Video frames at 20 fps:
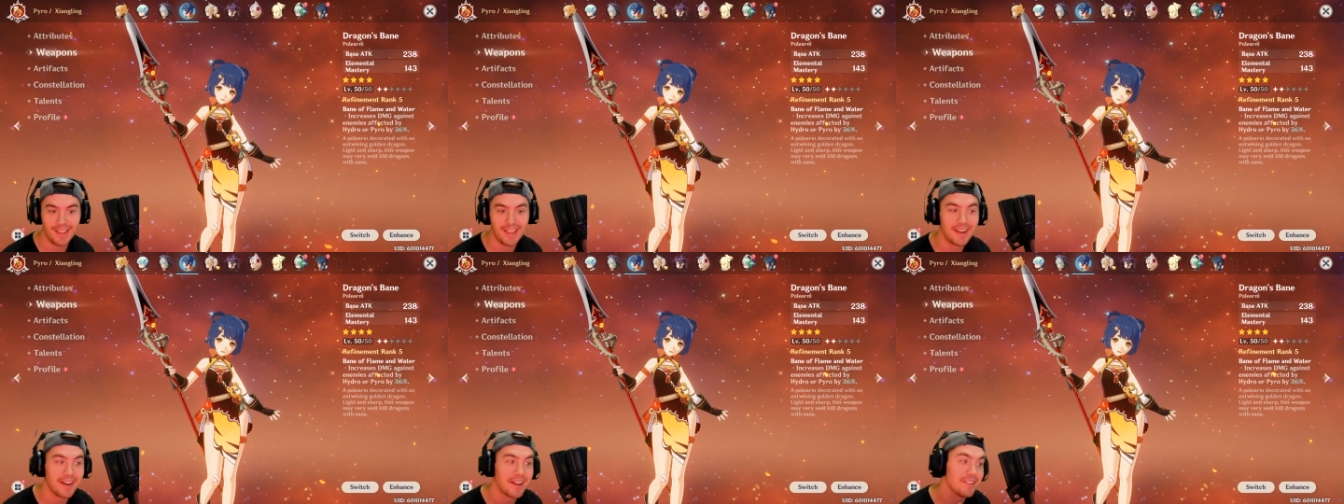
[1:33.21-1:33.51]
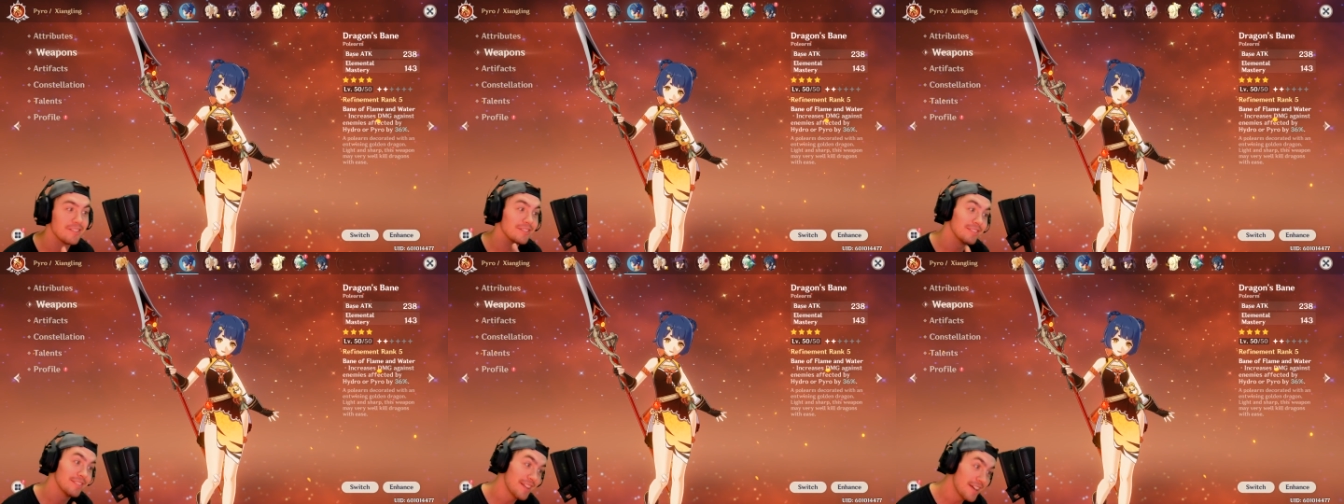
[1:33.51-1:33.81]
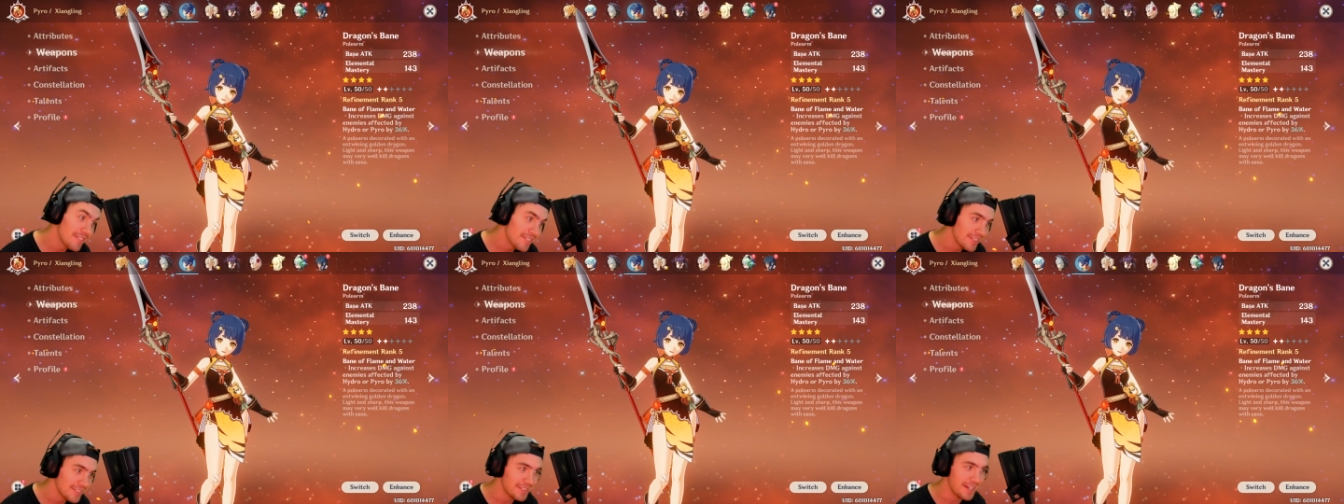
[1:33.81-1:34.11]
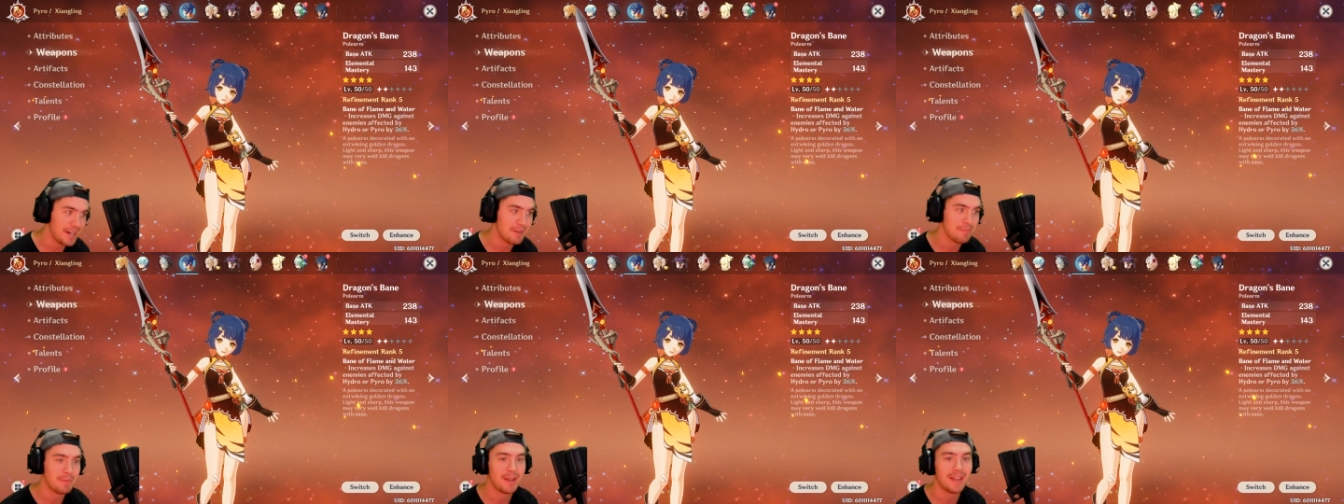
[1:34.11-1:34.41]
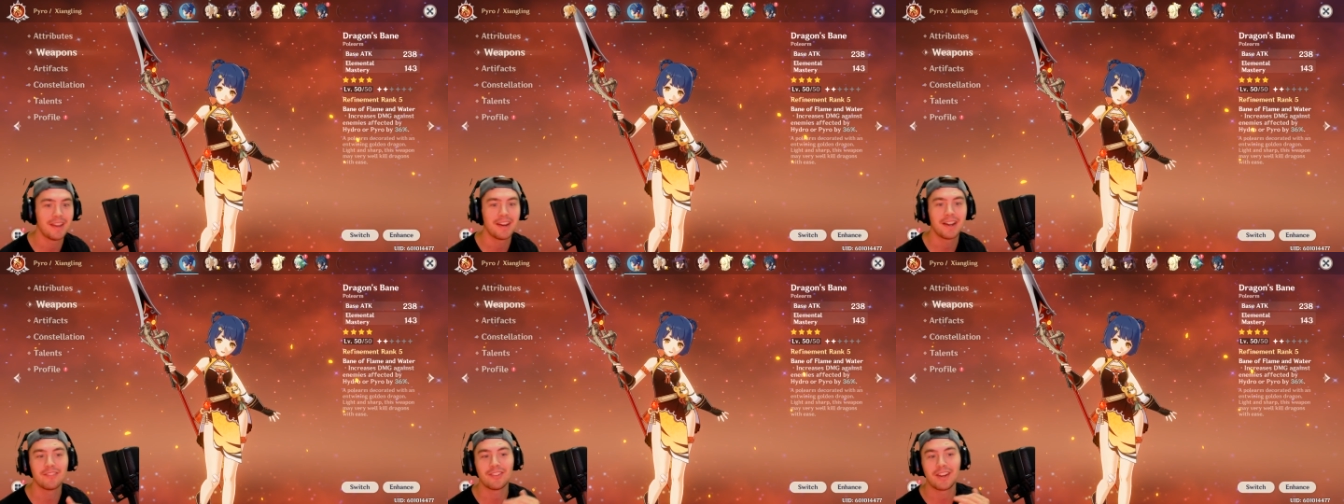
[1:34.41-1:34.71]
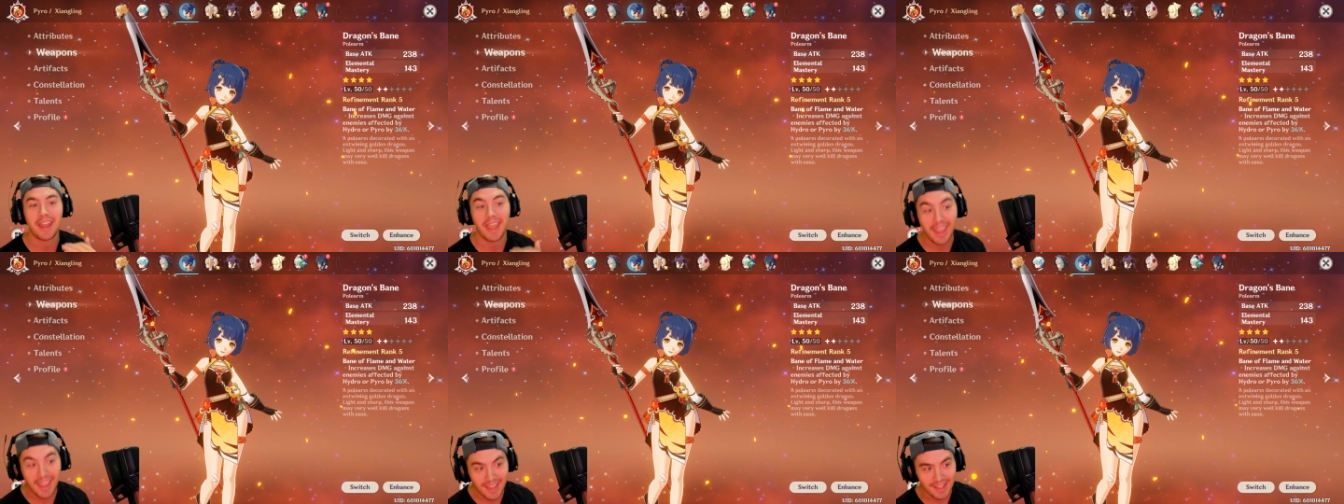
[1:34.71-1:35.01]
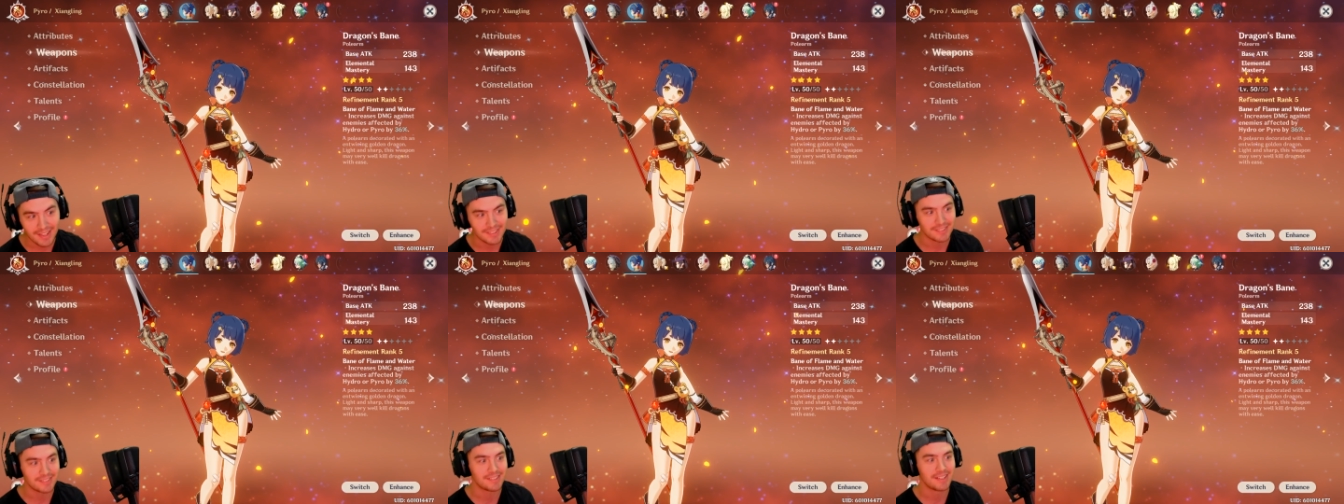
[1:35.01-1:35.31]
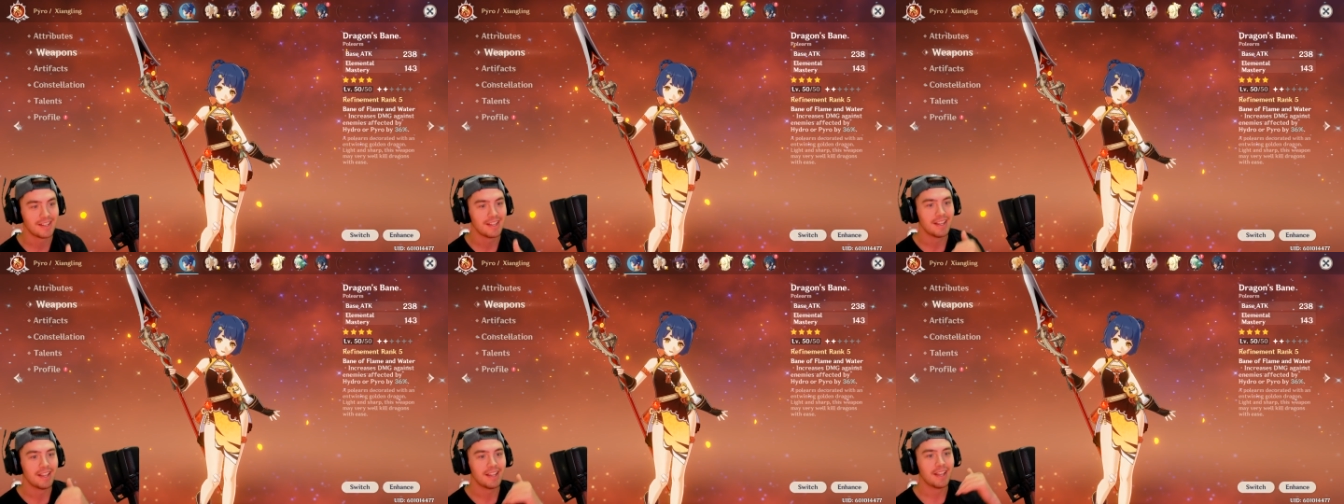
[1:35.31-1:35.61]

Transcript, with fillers: and I've leveled up and I've enhanced.